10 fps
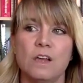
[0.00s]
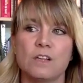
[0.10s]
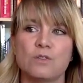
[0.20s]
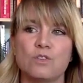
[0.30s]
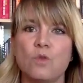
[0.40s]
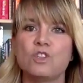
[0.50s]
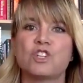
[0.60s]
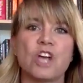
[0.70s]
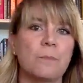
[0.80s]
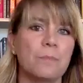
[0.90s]
So don't
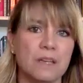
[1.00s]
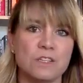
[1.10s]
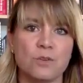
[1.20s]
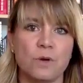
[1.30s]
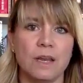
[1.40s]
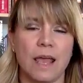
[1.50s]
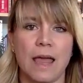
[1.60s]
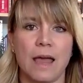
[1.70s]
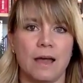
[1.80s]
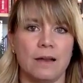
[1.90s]
jump into it
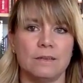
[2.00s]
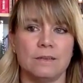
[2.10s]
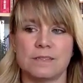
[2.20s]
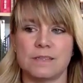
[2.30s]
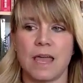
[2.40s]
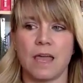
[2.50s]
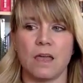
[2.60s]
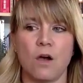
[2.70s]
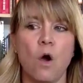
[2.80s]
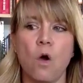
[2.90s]
and
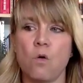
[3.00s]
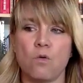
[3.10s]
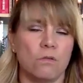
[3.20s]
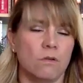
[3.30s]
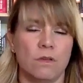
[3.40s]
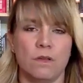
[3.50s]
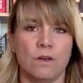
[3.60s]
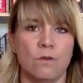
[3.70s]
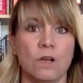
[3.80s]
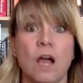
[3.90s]
say, oh,
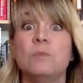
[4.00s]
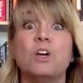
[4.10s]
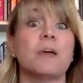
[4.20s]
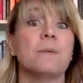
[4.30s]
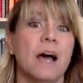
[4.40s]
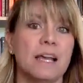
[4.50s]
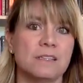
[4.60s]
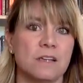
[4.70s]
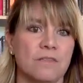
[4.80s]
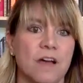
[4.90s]
come look at my
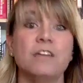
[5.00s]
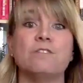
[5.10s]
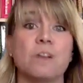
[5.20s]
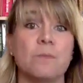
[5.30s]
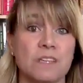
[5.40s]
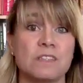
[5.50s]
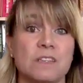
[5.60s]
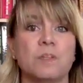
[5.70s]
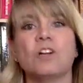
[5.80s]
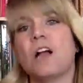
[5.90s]
stuff. I do something
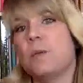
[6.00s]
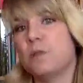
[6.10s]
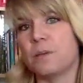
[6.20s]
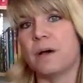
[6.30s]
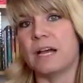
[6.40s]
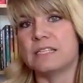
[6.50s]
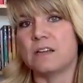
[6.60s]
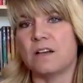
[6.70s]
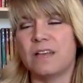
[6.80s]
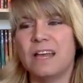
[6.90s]
similar. Come look at my
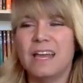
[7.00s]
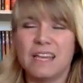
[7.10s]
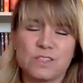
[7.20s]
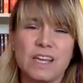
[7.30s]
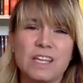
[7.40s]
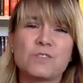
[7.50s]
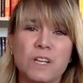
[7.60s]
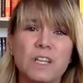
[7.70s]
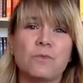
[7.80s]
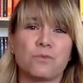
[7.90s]
stuff. It's
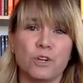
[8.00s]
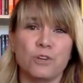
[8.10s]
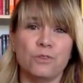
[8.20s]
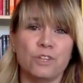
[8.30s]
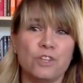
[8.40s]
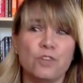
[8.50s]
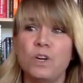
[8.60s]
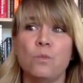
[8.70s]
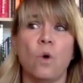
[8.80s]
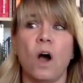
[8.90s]
really rude. You
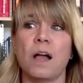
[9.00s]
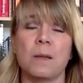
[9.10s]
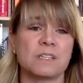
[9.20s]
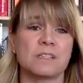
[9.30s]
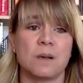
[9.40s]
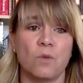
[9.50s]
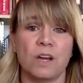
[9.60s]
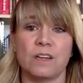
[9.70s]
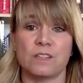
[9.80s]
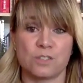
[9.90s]
wouldn't walk up to someone
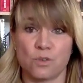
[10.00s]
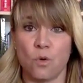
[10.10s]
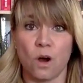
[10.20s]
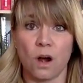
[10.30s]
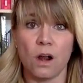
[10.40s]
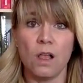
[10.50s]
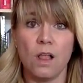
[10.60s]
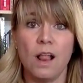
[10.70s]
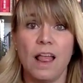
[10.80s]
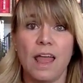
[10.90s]
in a store
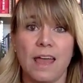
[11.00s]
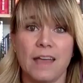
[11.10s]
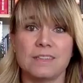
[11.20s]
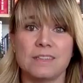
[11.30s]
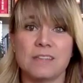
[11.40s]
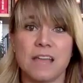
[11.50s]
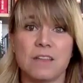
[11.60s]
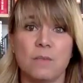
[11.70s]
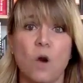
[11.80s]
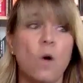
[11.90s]
and say to
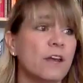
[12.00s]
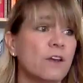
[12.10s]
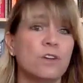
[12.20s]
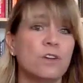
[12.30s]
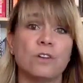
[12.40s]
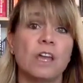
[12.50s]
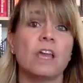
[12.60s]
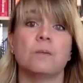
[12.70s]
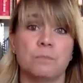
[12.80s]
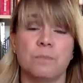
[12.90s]
them, oh, I know you're looking at